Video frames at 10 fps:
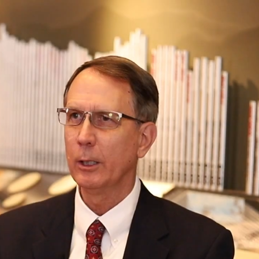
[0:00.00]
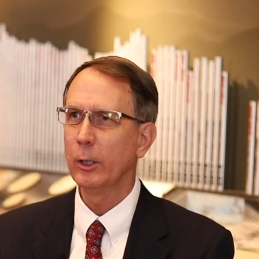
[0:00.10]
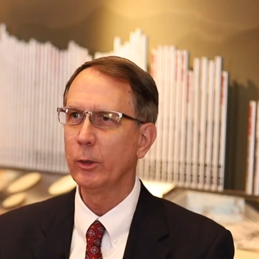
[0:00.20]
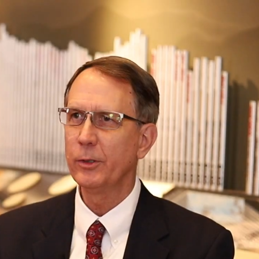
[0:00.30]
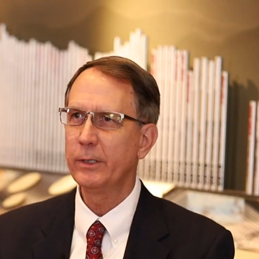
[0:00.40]

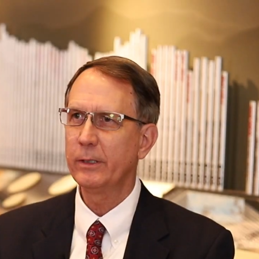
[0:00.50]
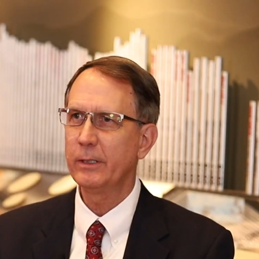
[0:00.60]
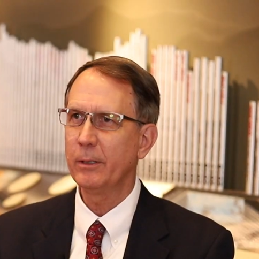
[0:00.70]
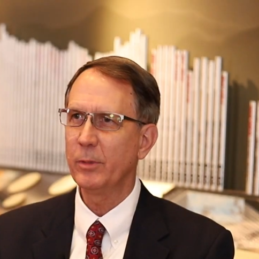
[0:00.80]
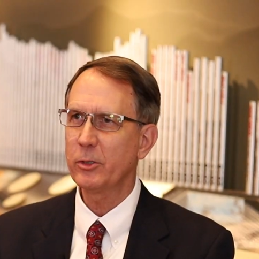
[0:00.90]
Little
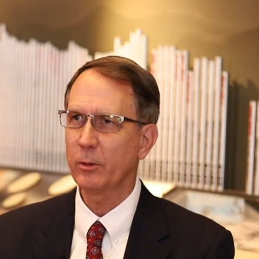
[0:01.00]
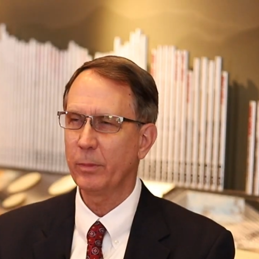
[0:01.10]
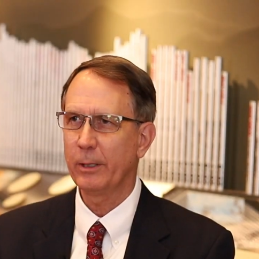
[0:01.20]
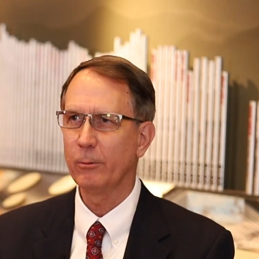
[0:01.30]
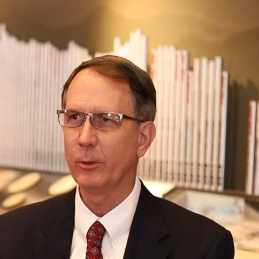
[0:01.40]
did
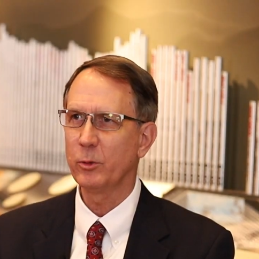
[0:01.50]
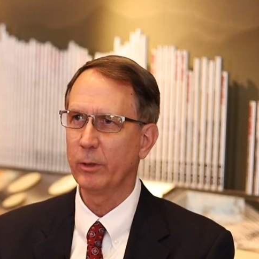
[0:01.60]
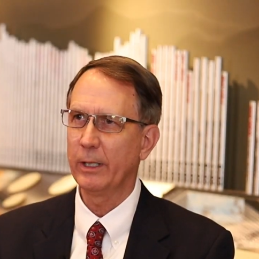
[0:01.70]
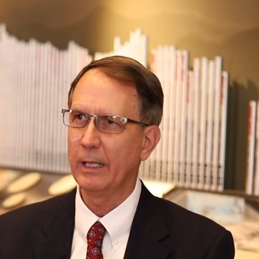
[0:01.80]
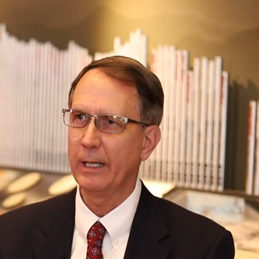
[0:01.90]
Mr. Penrose
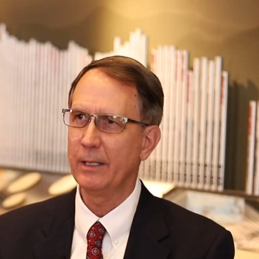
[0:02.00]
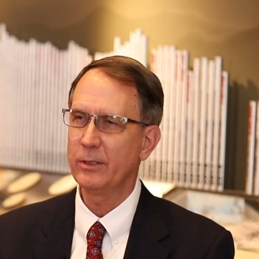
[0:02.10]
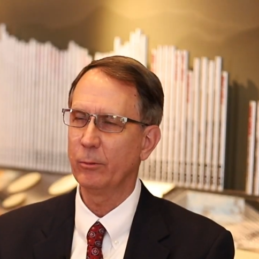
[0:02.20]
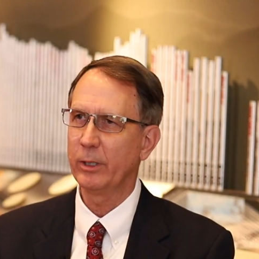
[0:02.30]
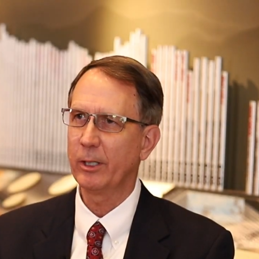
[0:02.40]

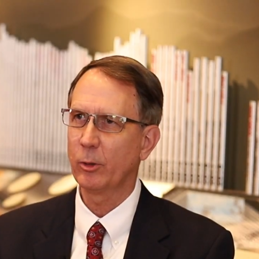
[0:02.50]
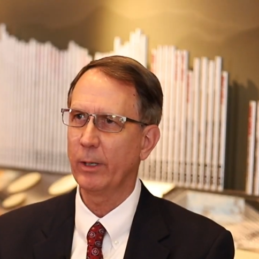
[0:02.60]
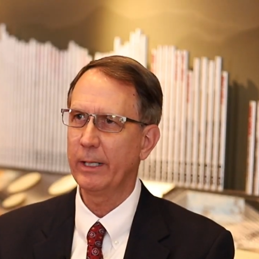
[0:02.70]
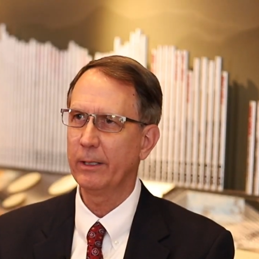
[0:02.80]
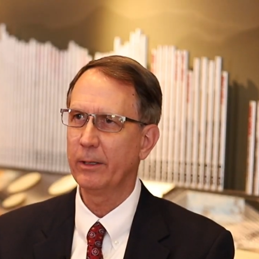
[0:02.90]
realize that when he
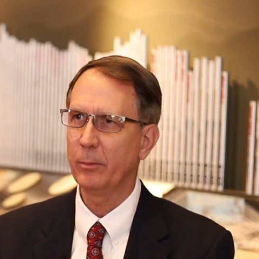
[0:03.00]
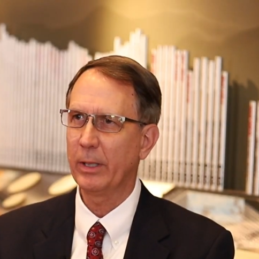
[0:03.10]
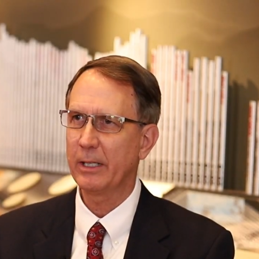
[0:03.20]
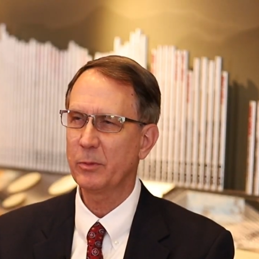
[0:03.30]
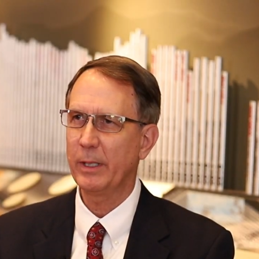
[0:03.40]
created the
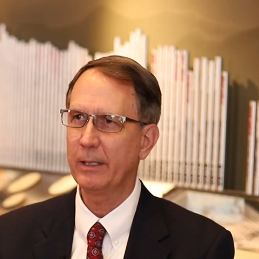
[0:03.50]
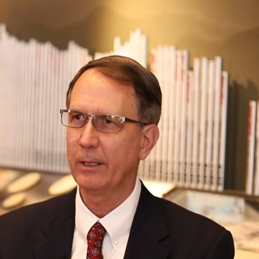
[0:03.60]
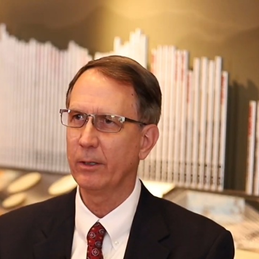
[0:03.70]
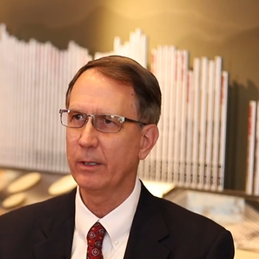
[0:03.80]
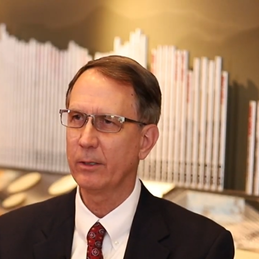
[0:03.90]
Pikes Peak
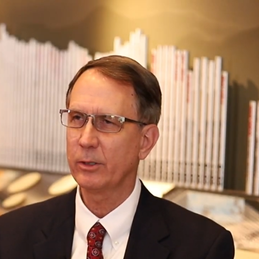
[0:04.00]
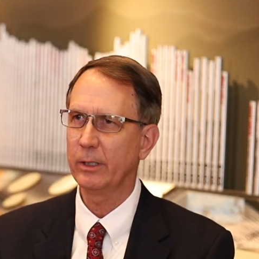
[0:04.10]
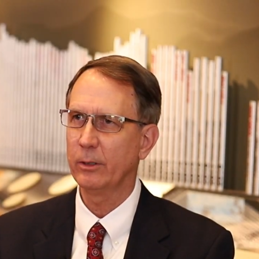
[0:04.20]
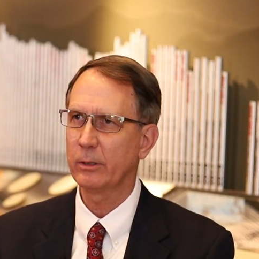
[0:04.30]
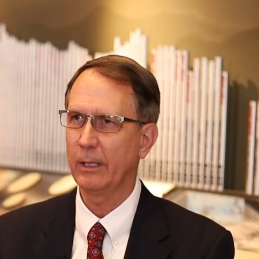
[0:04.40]

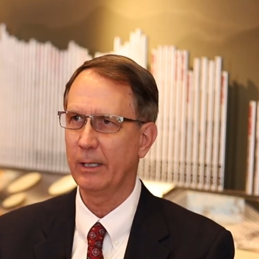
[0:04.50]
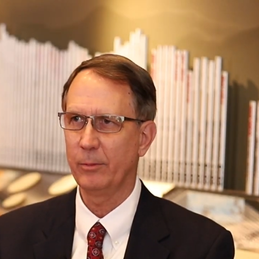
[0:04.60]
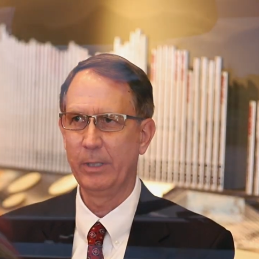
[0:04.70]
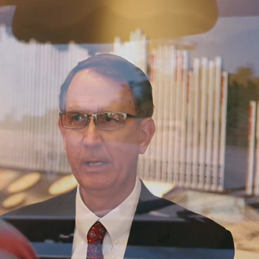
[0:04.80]
International Hill Climb